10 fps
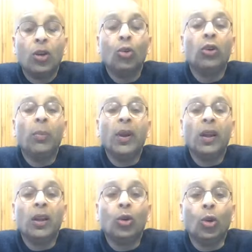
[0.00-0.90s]
You
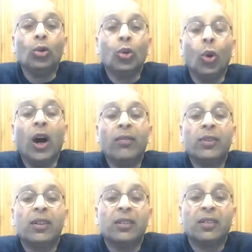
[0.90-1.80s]
typically don't go
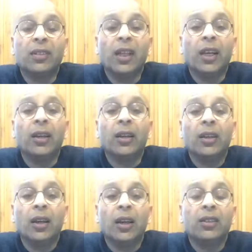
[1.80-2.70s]
after the snake
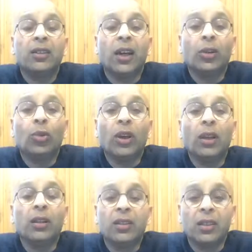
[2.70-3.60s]
and try to
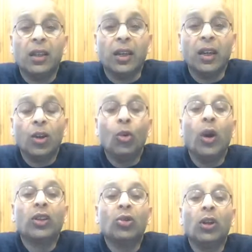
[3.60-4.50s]
kill the snake.
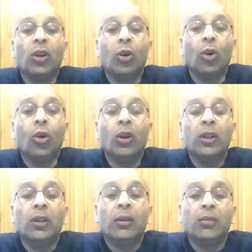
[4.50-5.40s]
You actually go
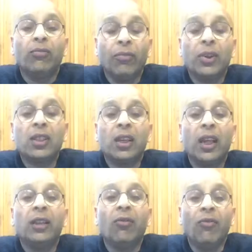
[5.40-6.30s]
first
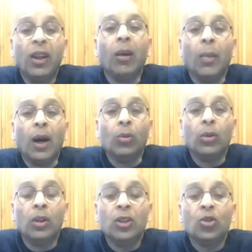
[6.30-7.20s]
take the venom
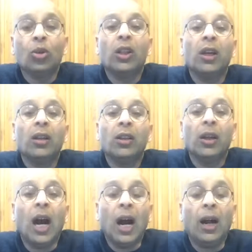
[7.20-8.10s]
out. So
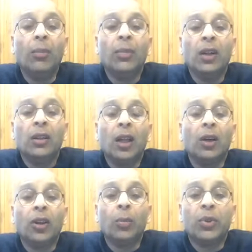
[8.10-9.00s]
the harm the
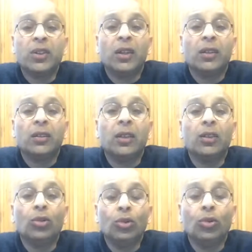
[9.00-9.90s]
other person has
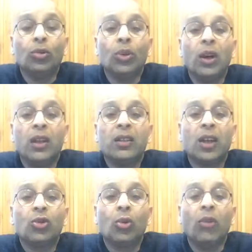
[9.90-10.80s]
done to you is
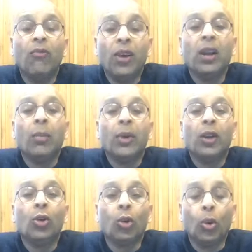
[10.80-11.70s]
actually a venom
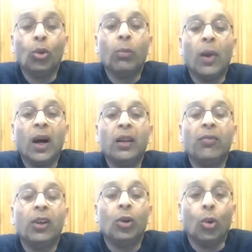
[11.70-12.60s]
in your own
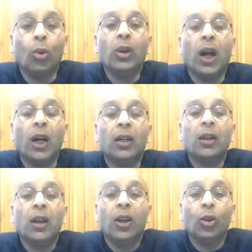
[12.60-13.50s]
mind, in your own
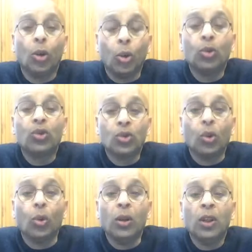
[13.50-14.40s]
heart, in your own
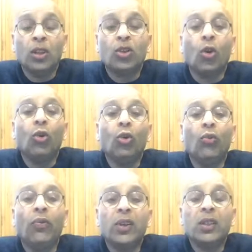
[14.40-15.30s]
soul. So you
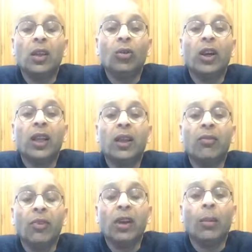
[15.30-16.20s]
first need to get that
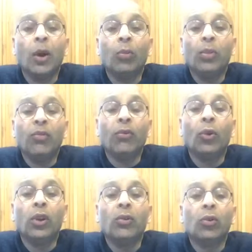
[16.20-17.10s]
venom out
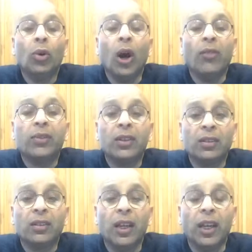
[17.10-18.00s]
before you go after the
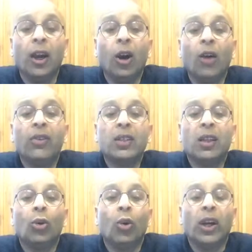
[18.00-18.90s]
snake.
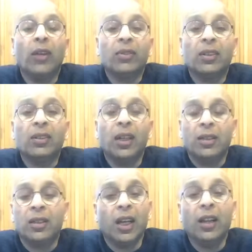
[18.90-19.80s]
Obviously, going after snake
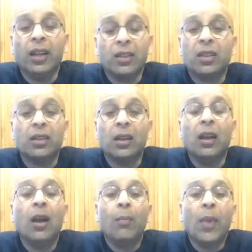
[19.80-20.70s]
is not
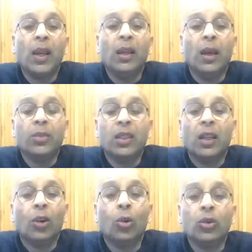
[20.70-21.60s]
necessary. Many times
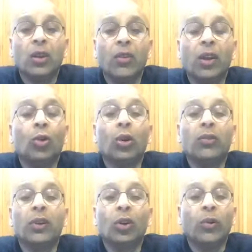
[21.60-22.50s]
snake goes away and you don't
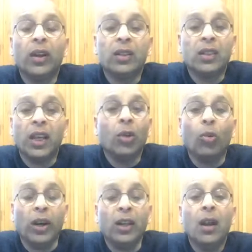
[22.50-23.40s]
even know where the snake
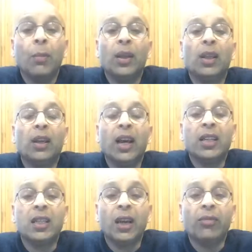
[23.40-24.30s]
went. But it
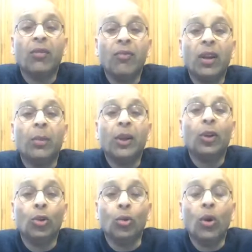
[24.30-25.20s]
has left a venom in
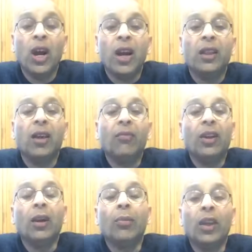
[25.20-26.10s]
you. And that
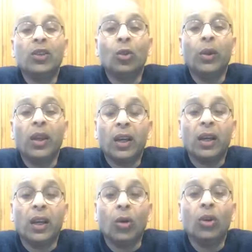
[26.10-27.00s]
venom needs to be
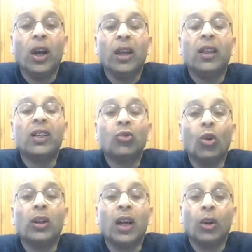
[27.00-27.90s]
taken out. And that's
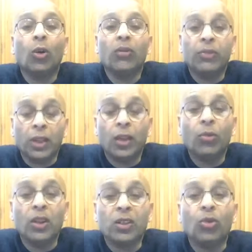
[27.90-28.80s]
what I call
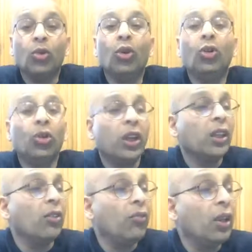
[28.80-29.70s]
forgiveness. So you need to take
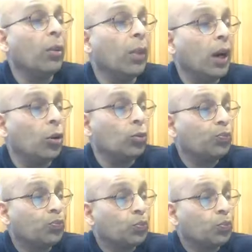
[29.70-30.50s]
that venom out.